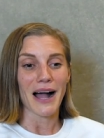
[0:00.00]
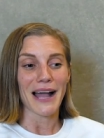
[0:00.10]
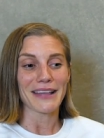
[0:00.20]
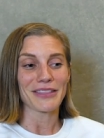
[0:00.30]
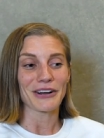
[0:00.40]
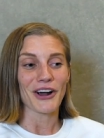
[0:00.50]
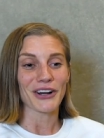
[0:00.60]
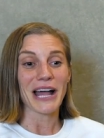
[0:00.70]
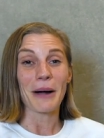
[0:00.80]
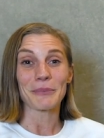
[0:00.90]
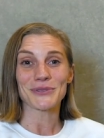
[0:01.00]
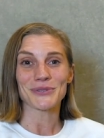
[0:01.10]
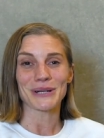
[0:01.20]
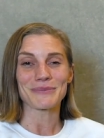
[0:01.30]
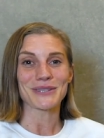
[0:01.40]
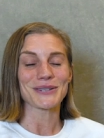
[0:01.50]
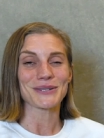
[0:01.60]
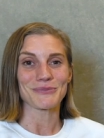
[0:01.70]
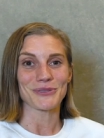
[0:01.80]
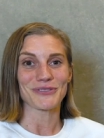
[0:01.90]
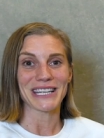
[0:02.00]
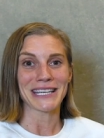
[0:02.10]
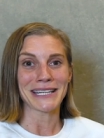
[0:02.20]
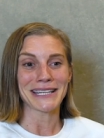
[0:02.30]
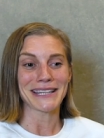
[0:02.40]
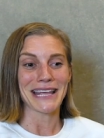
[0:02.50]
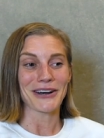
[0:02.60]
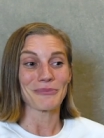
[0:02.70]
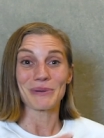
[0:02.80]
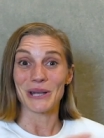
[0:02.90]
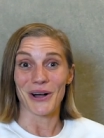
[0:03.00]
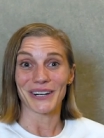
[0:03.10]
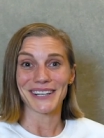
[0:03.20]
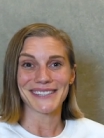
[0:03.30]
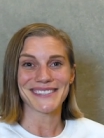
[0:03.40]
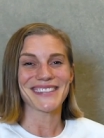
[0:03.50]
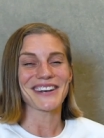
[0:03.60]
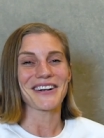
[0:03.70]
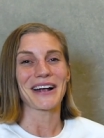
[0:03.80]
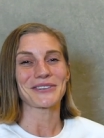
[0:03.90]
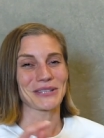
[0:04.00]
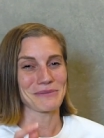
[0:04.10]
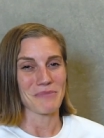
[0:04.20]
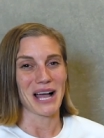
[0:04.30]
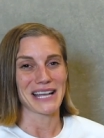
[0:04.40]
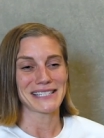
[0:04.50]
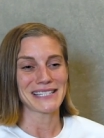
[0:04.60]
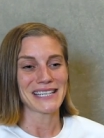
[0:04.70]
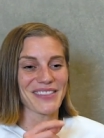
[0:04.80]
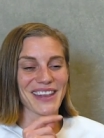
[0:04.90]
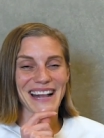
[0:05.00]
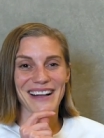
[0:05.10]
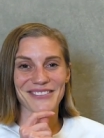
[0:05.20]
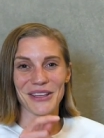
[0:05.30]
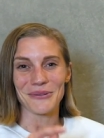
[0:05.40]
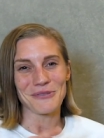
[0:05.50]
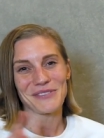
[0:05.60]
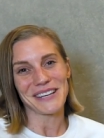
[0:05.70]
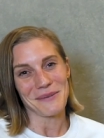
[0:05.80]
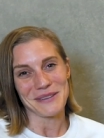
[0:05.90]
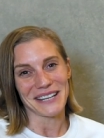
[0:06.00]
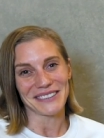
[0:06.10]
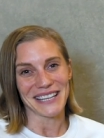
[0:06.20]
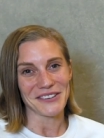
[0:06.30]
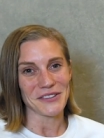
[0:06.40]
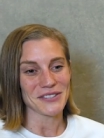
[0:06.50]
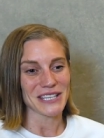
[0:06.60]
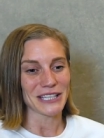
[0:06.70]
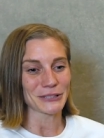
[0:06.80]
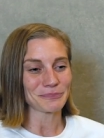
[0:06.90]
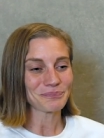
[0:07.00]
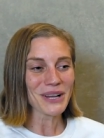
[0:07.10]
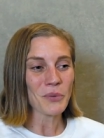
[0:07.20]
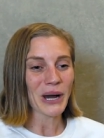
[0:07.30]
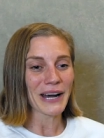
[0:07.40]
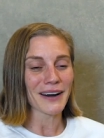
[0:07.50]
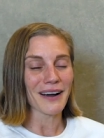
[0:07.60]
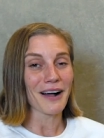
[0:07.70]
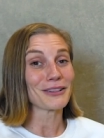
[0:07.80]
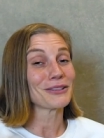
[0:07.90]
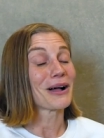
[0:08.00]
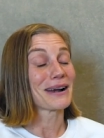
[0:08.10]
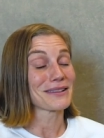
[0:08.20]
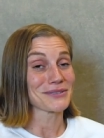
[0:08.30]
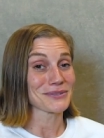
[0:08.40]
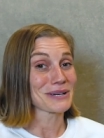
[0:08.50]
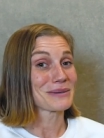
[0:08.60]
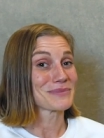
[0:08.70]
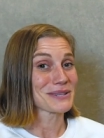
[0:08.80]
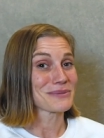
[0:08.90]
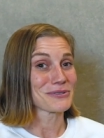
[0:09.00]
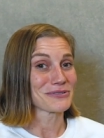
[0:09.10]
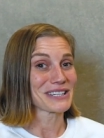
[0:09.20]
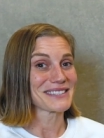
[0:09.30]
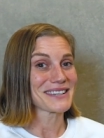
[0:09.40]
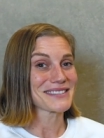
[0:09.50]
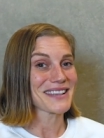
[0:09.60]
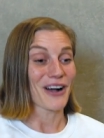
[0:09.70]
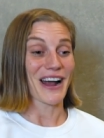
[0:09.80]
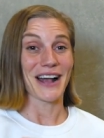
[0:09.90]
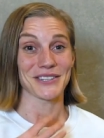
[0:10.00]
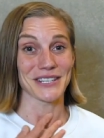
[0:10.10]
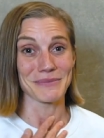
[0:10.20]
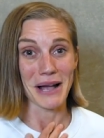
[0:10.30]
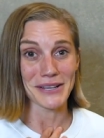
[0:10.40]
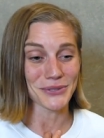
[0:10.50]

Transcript: I there are a couple screams in this movie that are Bianca's that are actually mine. And then I have another movie coming out later this year where a lot of the screams in the movie are actually my